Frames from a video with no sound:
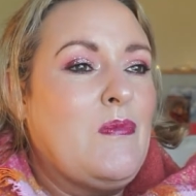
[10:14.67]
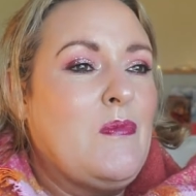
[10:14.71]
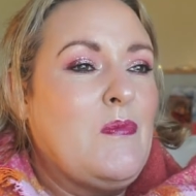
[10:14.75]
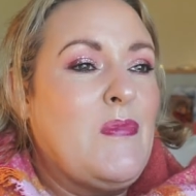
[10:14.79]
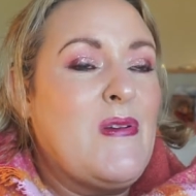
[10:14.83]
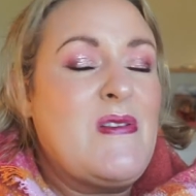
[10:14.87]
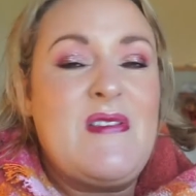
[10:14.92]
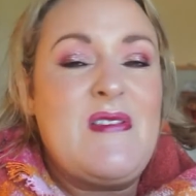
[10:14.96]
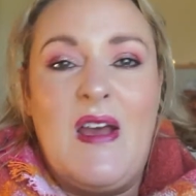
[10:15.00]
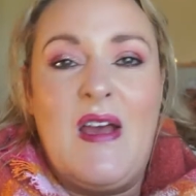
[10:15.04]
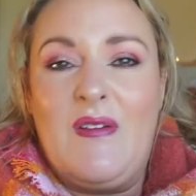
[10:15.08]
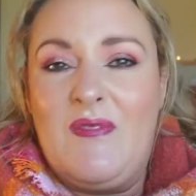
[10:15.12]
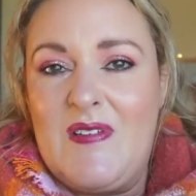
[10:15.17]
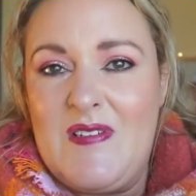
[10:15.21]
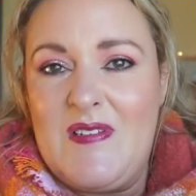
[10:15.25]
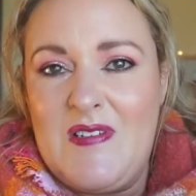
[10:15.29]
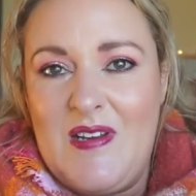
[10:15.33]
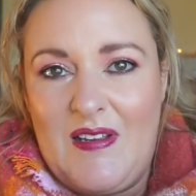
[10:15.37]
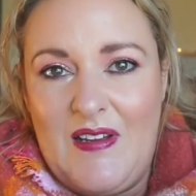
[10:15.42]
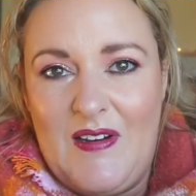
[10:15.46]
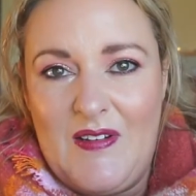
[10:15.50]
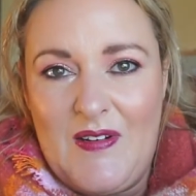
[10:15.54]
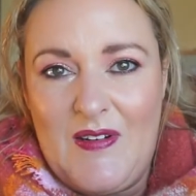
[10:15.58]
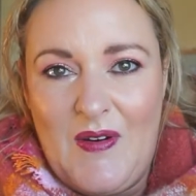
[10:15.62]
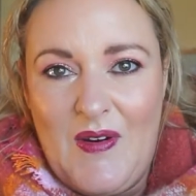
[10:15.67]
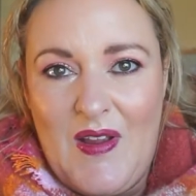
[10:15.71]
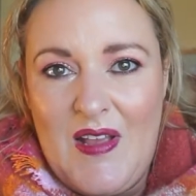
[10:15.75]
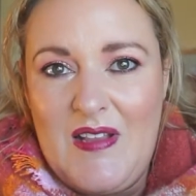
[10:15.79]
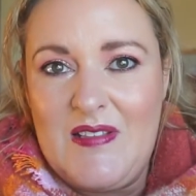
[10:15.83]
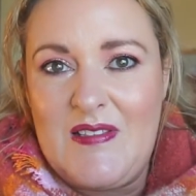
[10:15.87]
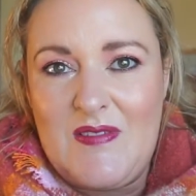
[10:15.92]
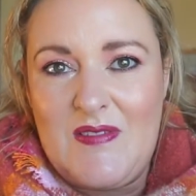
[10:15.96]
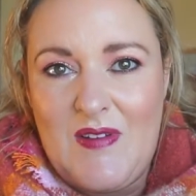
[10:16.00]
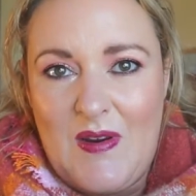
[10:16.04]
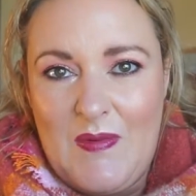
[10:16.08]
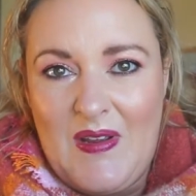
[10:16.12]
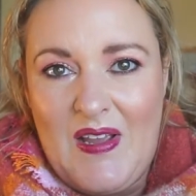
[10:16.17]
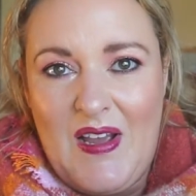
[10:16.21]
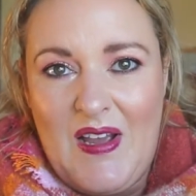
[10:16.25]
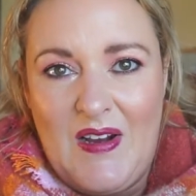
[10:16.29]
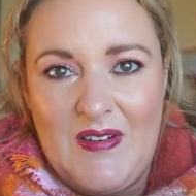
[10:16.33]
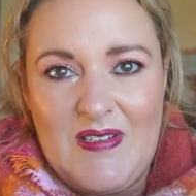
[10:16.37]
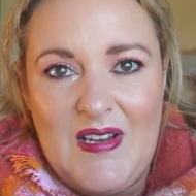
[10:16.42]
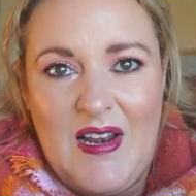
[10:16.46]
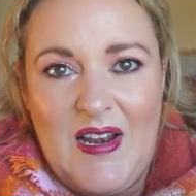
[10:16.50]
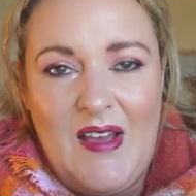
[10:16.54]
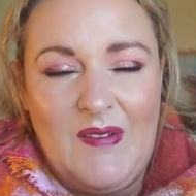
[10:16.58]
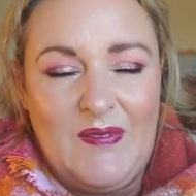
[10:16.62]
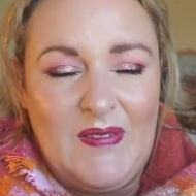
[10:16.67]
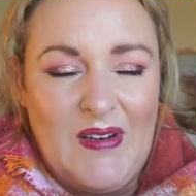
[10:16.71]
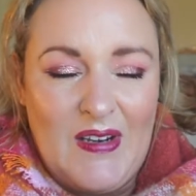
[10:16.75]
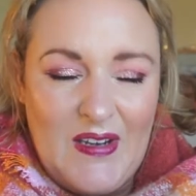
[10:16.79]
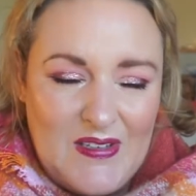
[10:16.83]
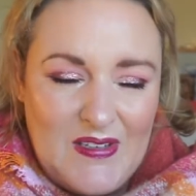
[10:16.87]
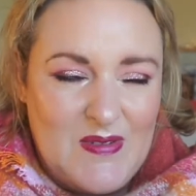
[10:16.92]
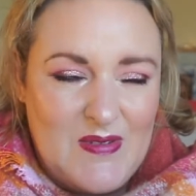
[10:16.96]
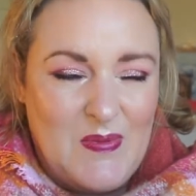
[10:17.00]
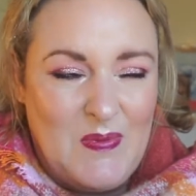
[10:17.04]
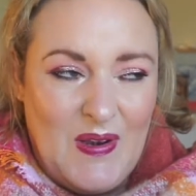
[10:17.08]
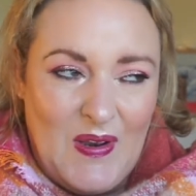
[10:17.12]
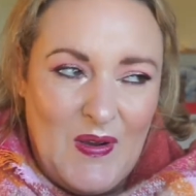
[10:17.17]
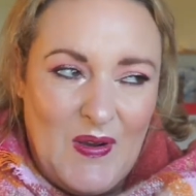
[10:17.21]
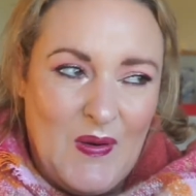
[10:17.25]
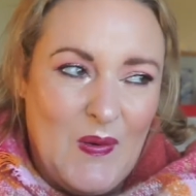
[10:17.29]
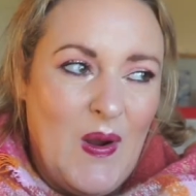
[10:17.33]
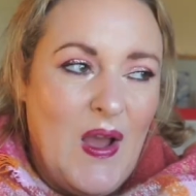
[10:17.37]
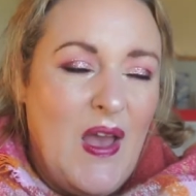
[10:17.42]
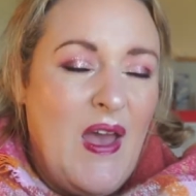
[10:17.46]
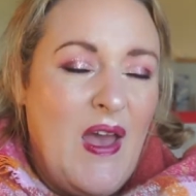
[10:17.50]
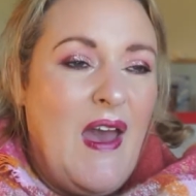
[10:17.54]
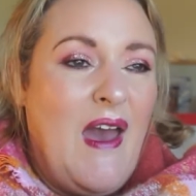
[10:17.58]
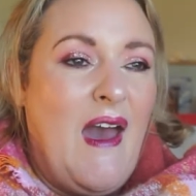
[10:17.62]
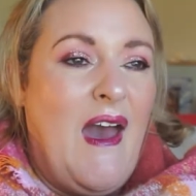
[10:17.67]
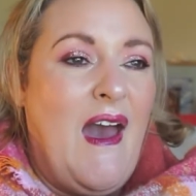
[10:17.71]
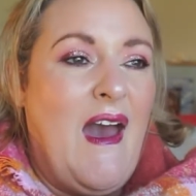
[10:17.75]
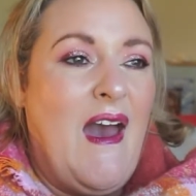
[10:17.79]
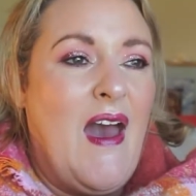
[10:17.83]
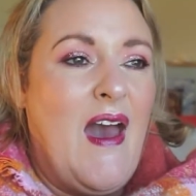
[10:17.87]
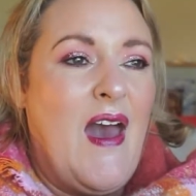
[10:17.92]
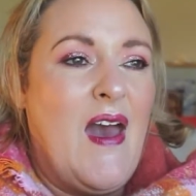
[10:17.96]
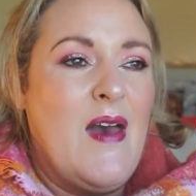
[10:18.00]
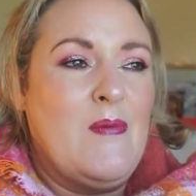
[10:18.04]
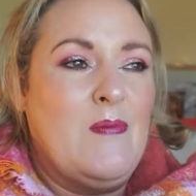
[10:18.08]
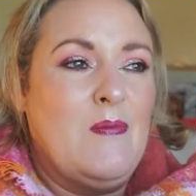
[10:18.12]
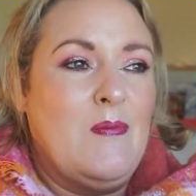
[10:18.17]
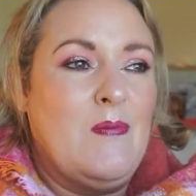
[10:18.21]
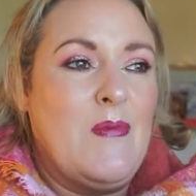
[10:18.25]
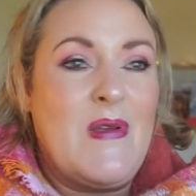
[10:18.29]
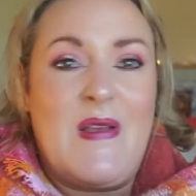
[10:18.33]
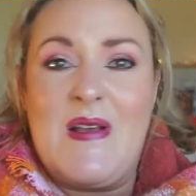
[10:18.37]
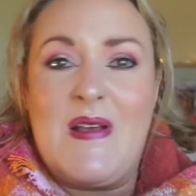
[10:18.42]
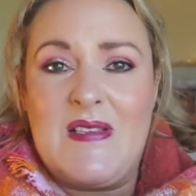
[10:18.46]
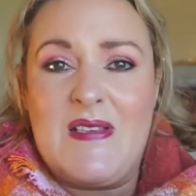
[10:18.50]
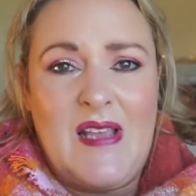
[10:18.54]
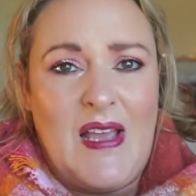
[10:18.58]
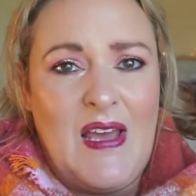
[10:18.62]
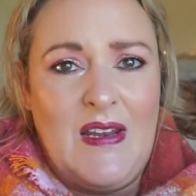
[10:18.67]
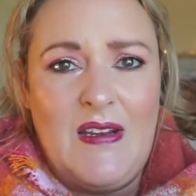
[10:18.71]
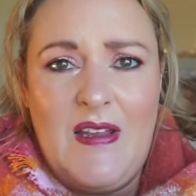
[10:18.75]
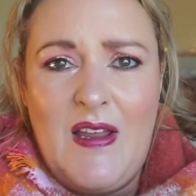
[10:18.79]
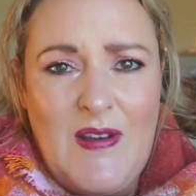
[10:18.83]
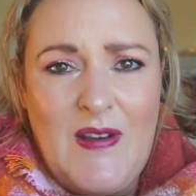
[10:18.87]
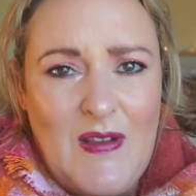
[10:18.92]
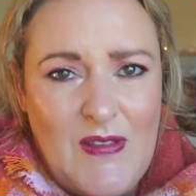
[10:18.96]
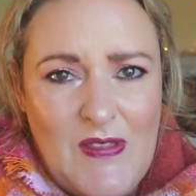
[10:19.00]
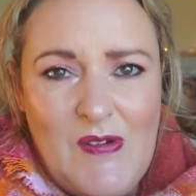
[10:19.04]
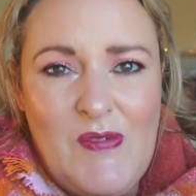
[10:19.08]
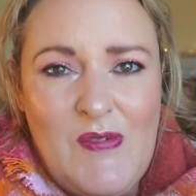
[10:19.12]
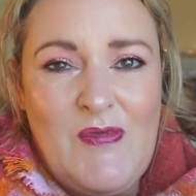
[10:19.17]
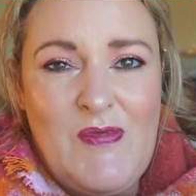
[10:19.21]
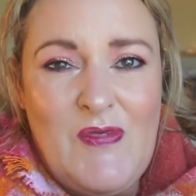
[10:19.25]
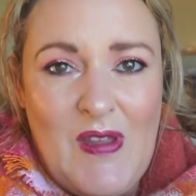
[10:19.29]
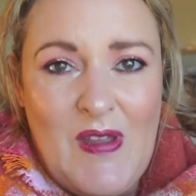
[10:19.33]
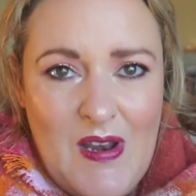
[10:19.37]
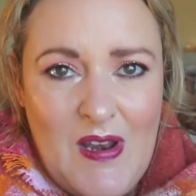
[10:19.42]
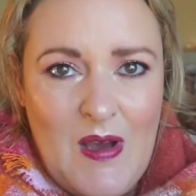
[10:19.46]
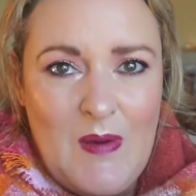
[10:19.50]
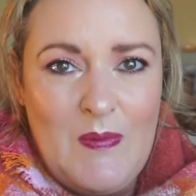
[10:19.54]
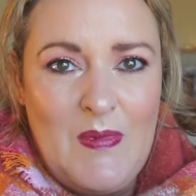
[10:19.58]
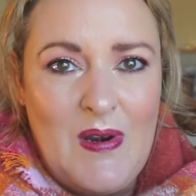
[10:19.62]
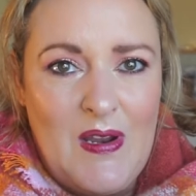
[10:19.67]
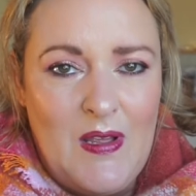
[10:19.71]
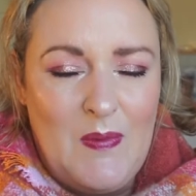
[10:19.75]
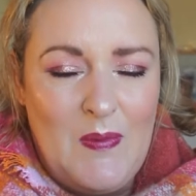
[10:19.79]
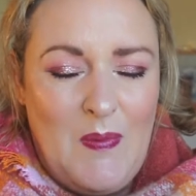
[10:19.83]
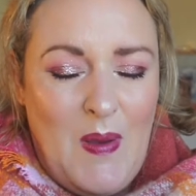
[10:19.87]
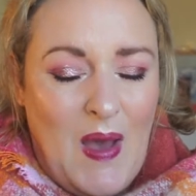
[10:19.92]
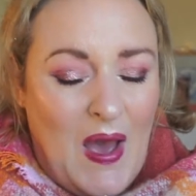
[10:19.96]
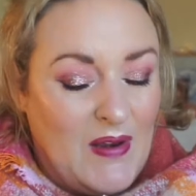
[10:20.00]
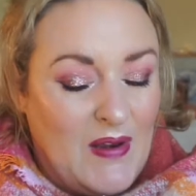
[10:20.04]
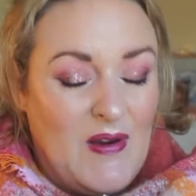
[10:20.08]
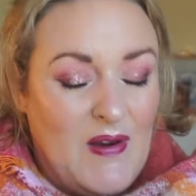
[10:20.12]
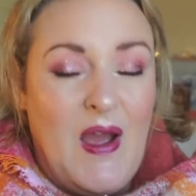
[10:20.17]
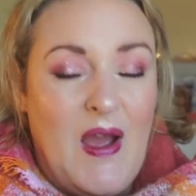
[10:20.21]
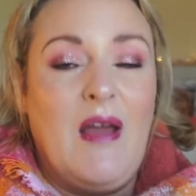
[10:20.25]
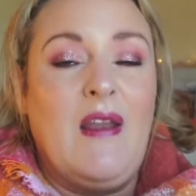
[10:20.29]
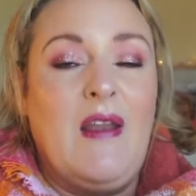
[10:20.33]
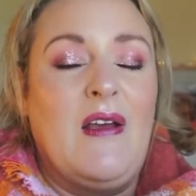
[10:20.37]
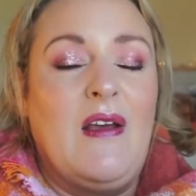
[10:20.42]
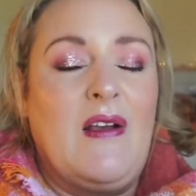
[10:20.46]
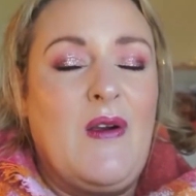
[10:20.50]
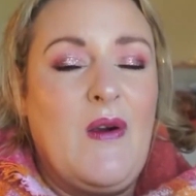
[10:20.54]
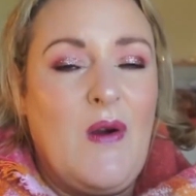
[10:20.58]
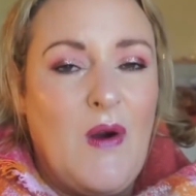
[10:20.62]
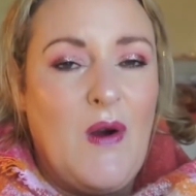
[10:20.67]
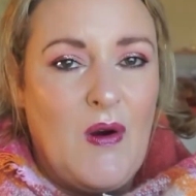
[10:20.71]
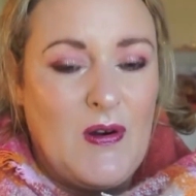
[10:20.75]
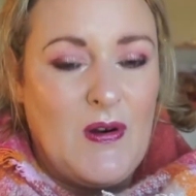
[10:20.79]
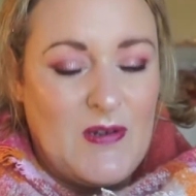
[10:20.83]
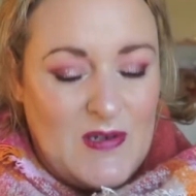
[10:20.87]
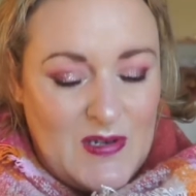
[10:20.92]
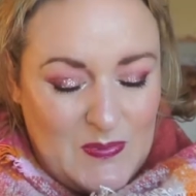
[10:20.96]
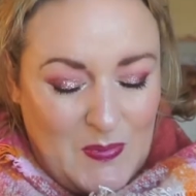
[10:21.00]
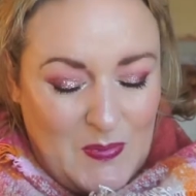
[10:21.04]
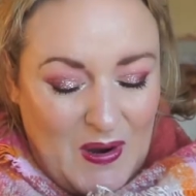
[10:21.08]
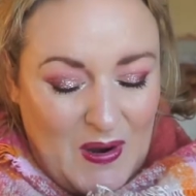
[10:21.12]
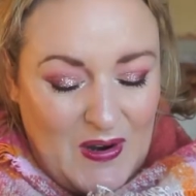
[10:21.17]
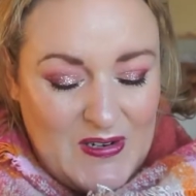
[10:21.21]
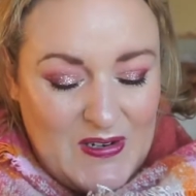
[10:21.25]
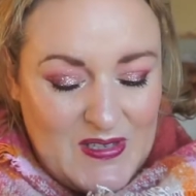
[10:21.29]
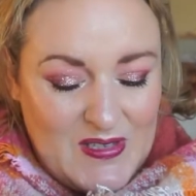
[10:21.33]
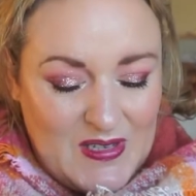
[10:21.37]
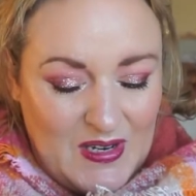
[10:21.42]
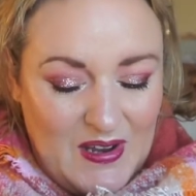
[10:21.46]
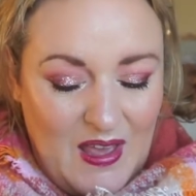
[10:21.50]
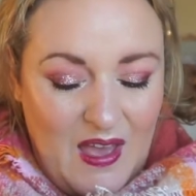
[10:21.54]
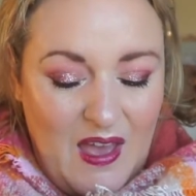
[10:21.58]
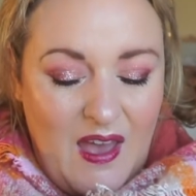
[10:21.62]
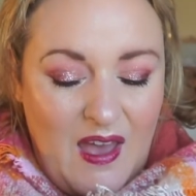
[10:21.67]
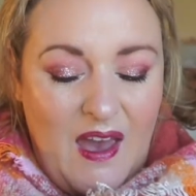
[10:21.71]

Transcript: But definitely check out our Instagram account. I'll have it linked below. Because again, another phenomenal panner and a gorgeous person.